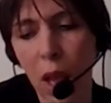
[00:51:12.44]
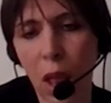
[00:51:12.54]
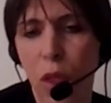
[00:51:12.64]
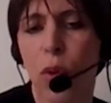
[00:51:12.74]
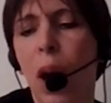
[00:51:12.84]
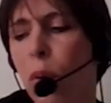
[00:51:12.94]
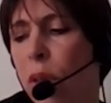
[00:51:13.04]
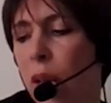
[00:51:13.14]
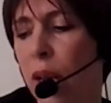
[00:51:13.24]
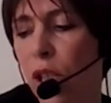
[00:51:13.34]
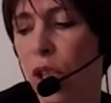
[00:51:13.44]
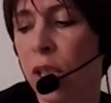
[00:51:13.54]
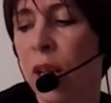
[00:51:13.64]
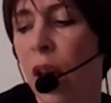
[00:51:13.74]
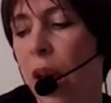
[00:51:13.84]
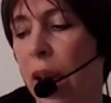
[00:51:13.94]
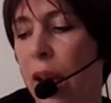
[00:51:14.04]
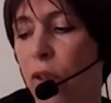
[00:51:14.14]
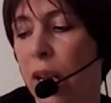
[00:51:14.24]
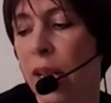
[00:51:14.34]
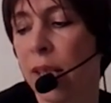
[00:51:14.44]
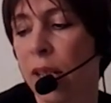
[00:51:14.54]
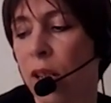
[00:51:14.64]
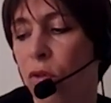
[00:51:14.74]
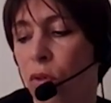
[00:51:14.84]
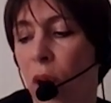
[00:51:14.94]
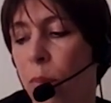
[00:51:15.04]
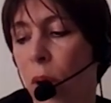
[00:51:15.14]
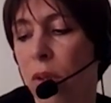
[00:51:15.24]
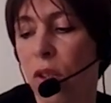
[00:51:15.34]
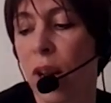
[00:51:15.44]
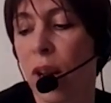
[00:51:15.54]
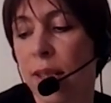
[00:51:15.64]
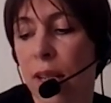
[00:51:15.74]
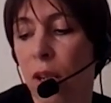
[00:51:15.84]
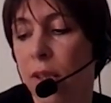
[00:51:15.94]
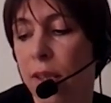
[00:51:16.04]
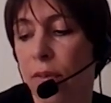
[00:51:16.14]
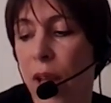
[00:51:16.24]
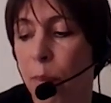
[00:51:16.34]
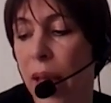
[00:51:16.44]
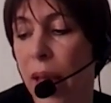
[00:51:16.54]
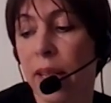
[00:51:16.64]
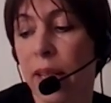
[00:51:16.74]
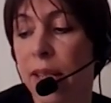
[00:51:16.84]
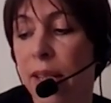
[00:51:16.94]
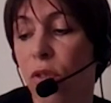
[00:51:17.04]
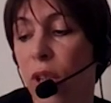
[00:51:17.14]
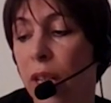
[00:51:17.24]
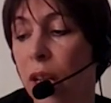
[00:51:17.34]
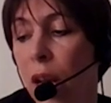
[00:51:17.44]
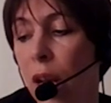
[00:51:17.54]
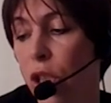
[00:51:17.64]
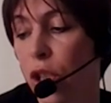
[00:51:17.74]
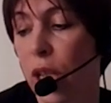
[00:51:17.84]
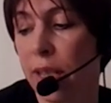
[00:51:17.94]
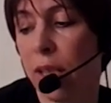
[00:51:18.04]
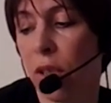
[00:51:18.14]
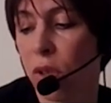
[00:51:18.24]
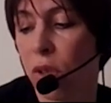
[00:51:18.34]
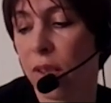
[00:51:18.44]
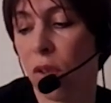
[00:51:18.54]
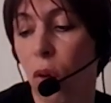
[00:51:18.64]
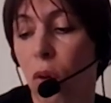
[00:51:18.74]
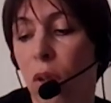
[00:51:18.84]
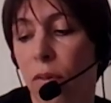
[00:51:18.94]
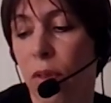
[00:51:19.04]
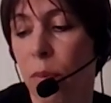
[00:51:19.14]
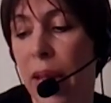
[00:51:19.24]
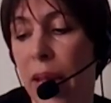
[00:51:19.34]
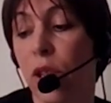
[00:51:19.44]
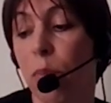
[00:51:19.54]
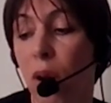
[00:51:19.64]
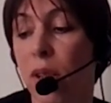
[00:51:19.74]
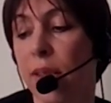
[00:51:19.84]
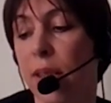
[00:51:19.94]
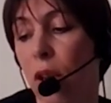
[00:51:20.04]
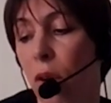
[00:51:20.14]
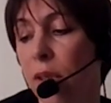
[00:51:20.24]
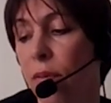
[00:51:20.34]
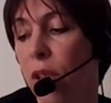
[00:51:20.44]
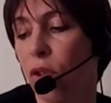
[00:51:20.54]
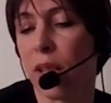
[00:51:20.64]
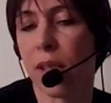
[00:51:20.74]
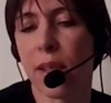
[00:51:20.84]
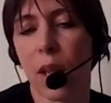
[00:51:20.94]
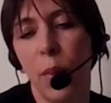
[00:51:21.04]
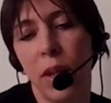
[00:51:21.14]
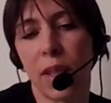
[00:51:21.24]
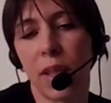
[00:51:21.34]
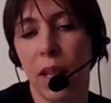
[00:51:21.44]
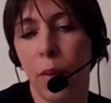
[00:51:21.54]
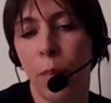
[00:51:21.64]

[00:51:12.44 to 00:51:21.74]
"Throughout the election, Hillary Clinton had run the most trans-inclusive campaign in history. She had endorsed all of the major policy goals of the trans community."